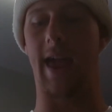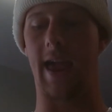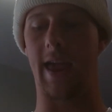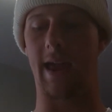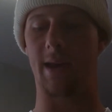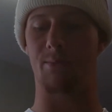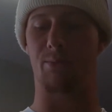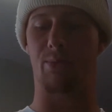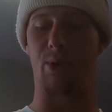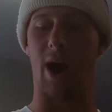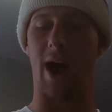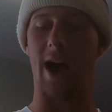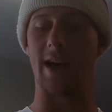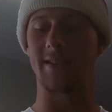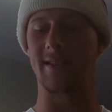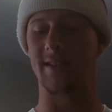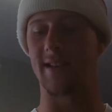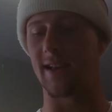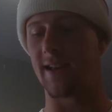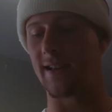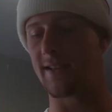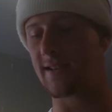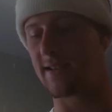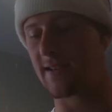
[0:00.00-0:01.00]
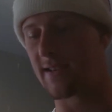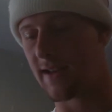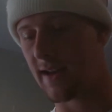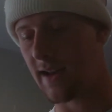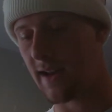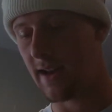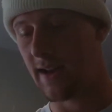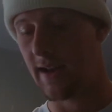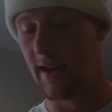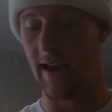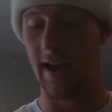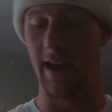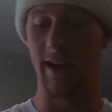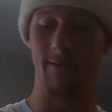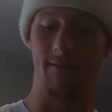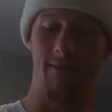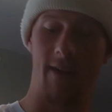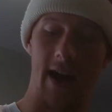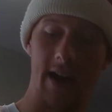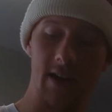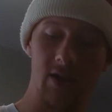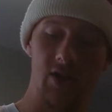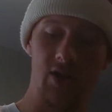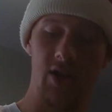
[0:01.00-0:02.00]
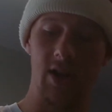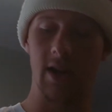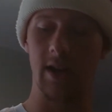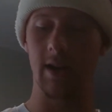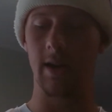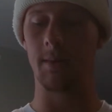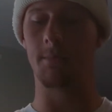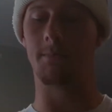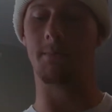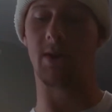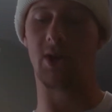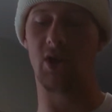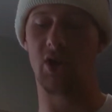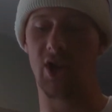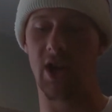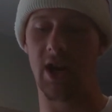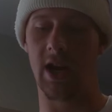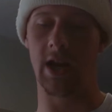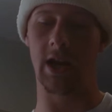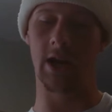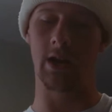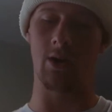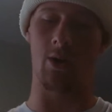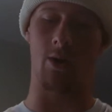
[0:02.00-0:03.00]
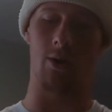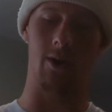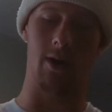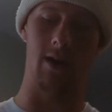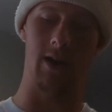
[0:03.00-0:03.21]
and process invention, machine, or